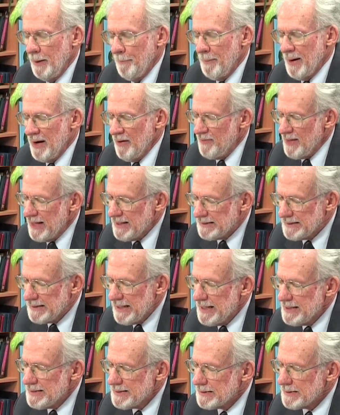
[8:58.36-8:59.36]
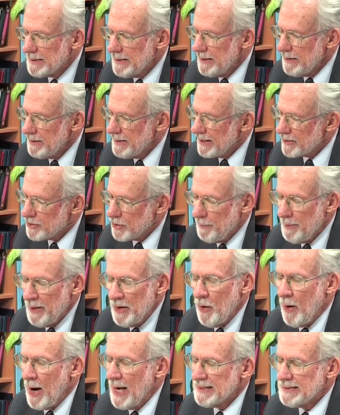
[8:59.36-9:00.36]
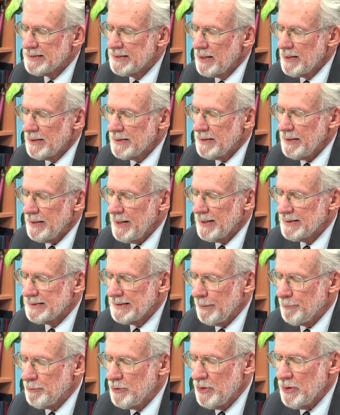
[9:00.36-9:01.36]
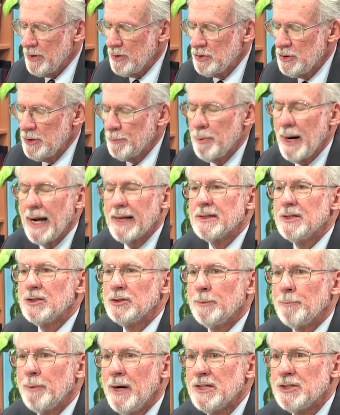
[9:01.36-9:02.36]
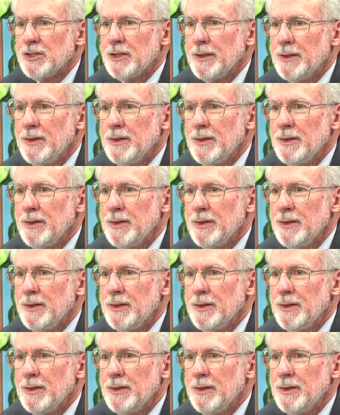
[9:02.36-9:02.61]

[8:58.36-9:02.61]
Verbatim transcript: But if they cease, let there be no hostility except to those who practice oppression.